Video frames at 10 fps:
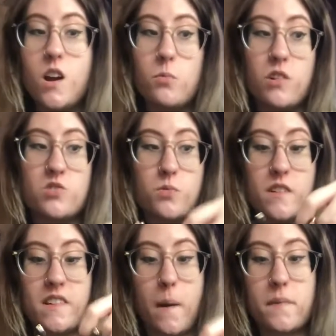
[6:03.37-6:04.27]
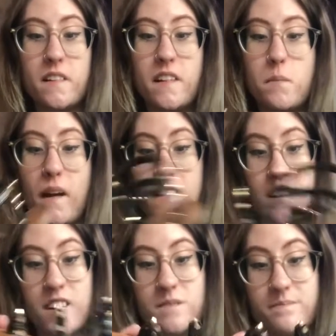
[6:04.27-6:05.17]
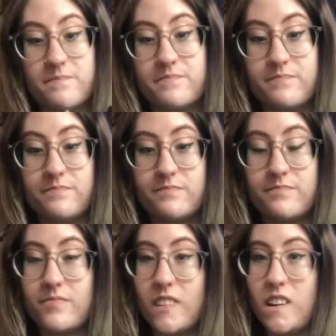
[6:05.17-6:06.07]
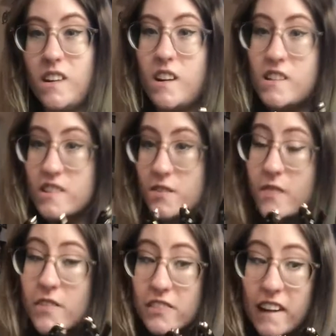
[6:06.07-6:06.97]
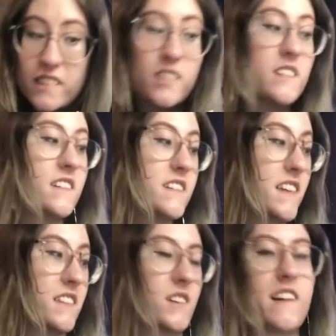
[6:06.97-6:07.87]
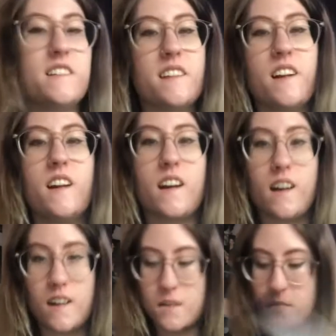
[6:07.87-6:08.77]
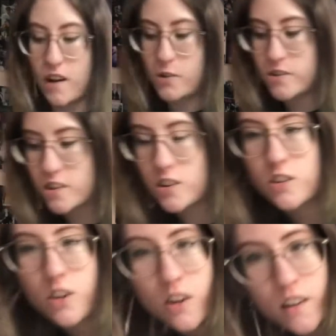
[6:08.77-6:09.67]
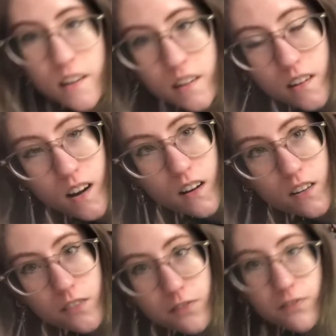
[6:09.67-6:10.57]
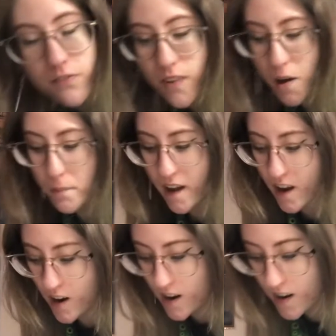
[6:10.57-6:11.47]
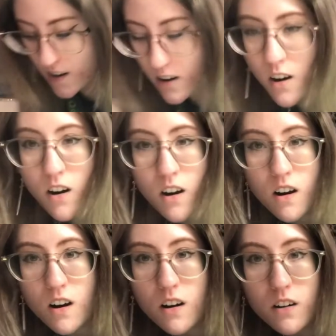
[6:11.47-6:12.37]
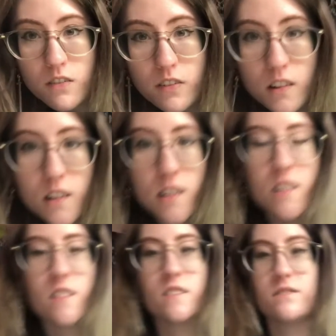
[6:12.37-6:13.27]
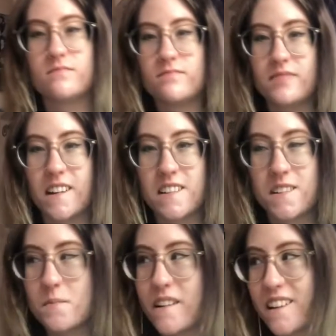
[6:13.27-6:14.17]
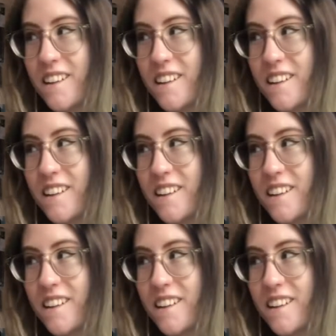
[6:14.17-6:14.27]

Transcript: which was absolutely amazing. So $15, that's great. Um, I also got a pair of, that's just my dad.